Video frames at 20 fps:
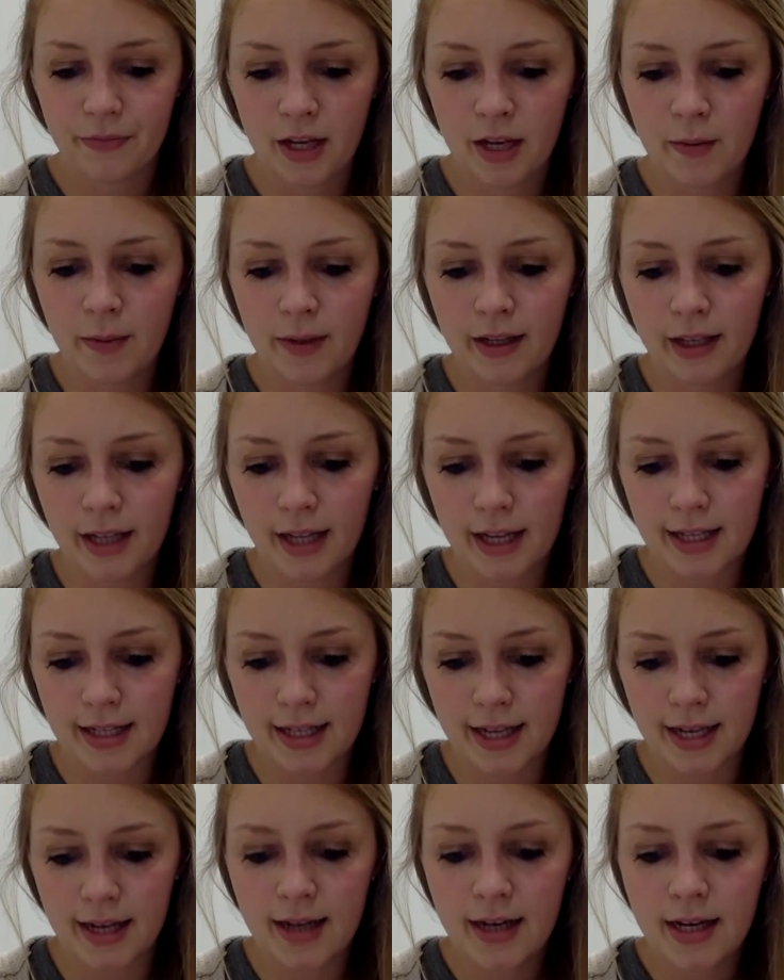He'd been
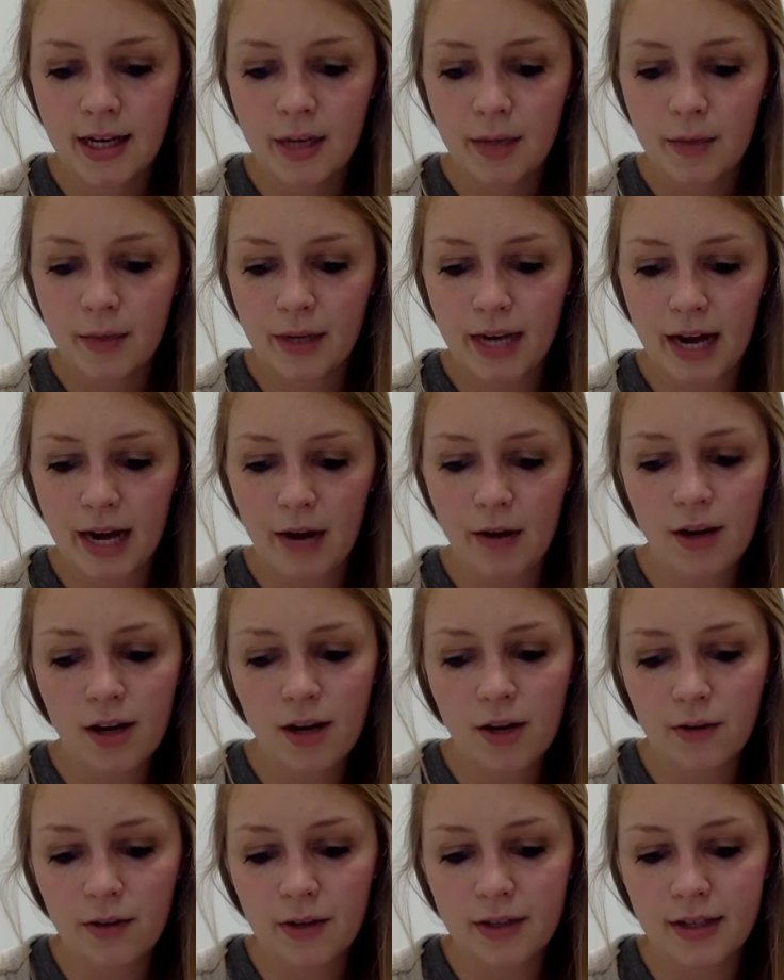lazy, but now he
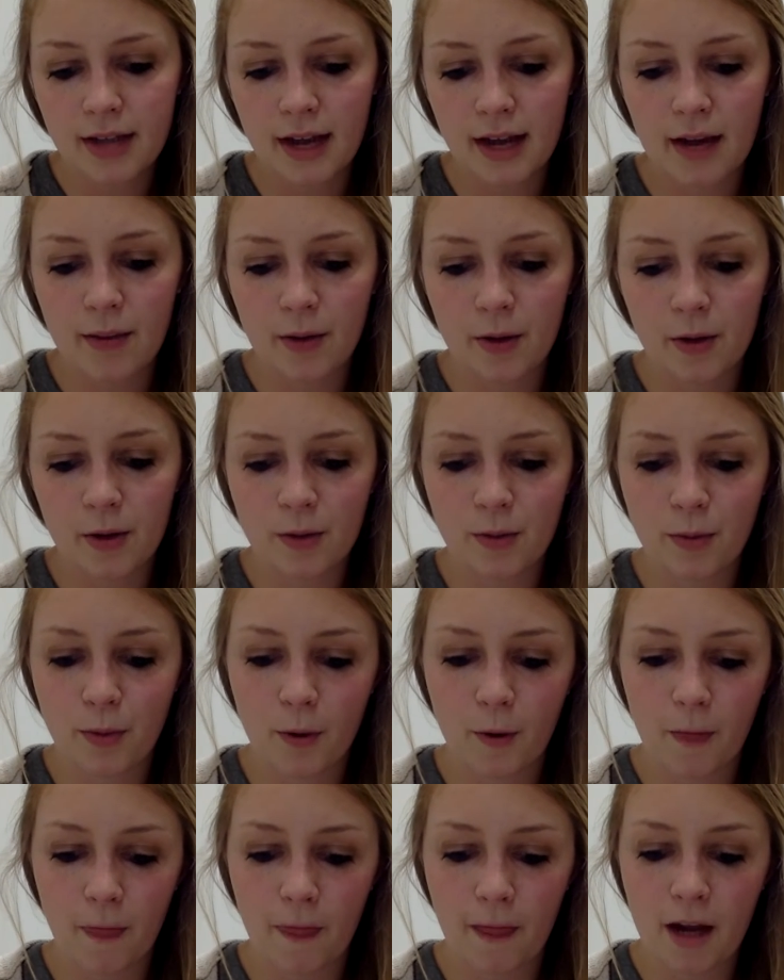knew the second most
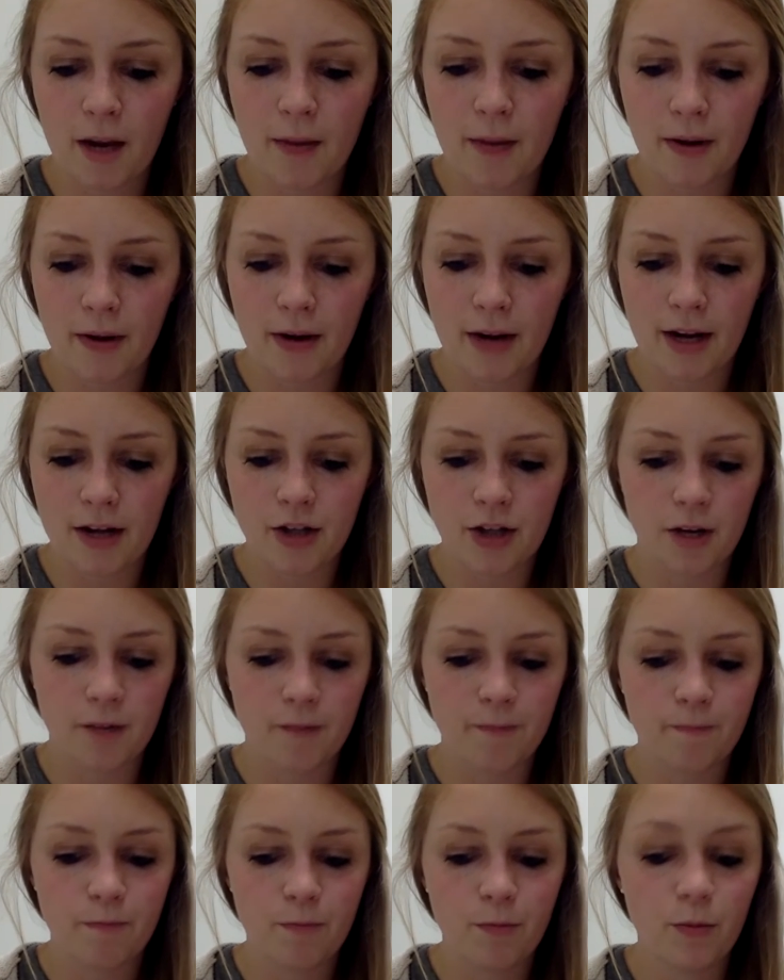important thing about nature,
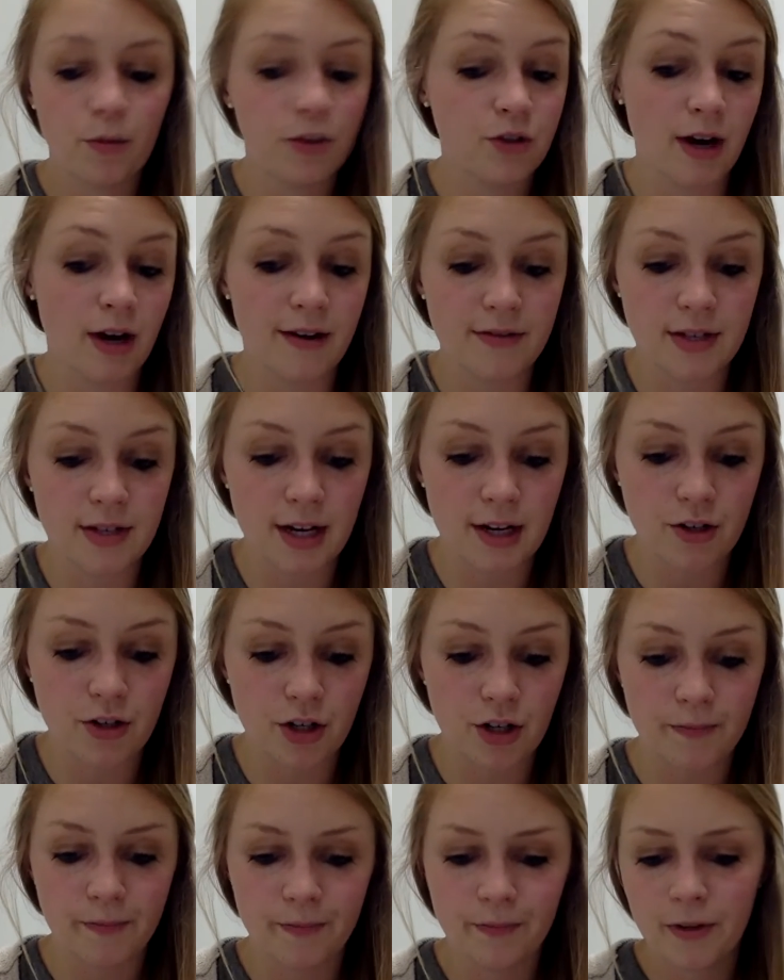what drives
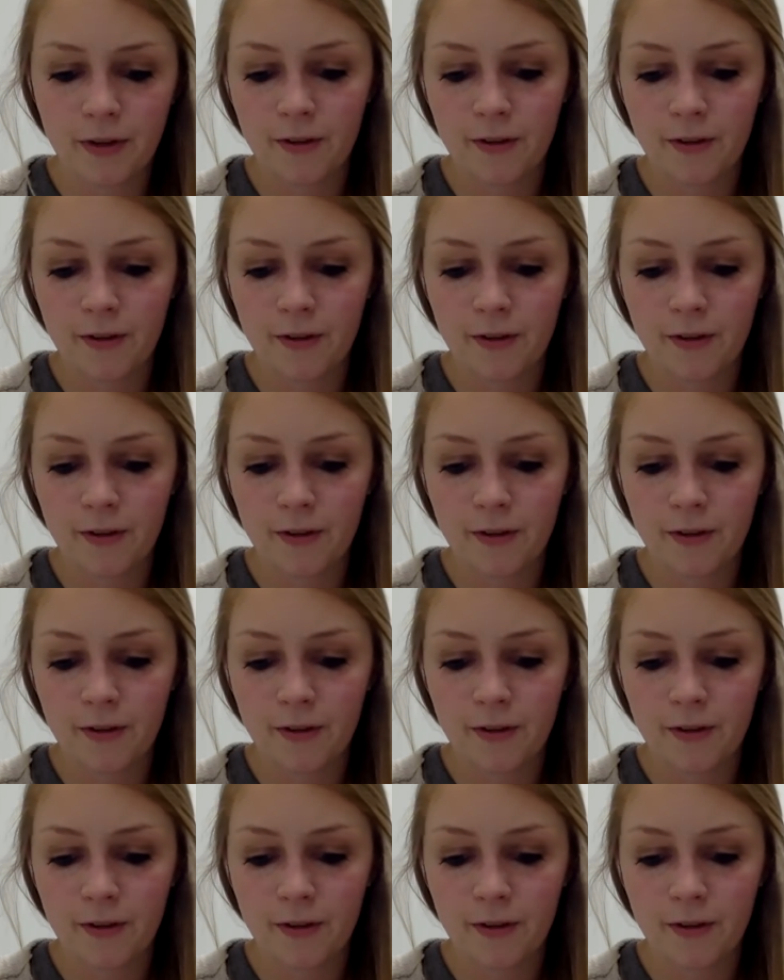nature.